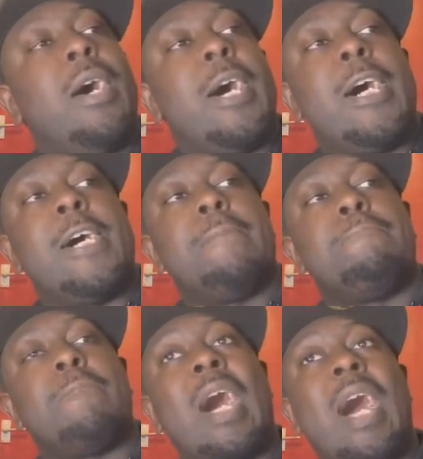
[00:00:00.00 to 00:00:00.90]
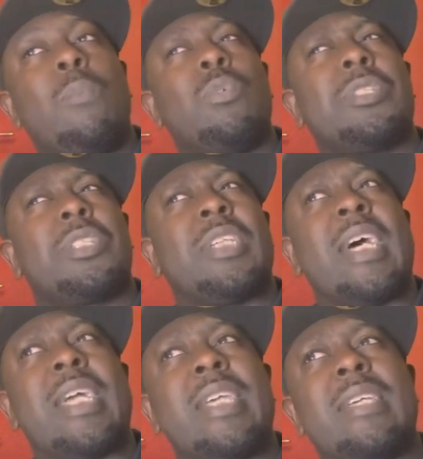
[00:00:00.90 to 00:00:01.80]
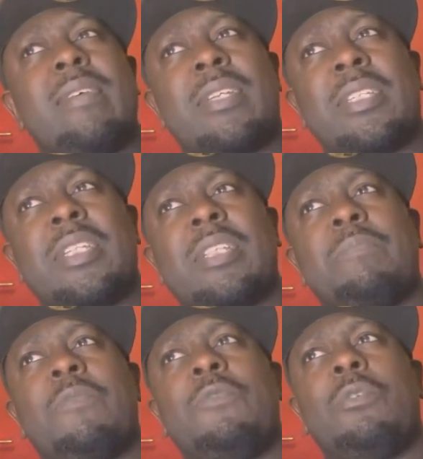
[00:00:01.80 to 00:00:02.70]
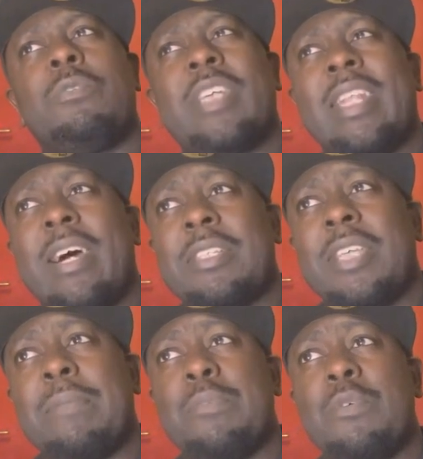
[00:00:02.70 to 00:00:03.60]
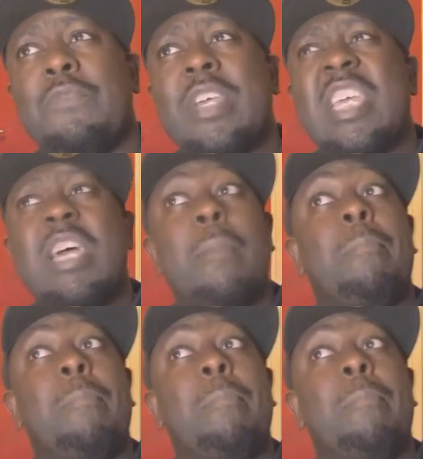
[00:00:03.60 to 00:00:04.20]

I would say, as I said before, 10 out of 10 movie.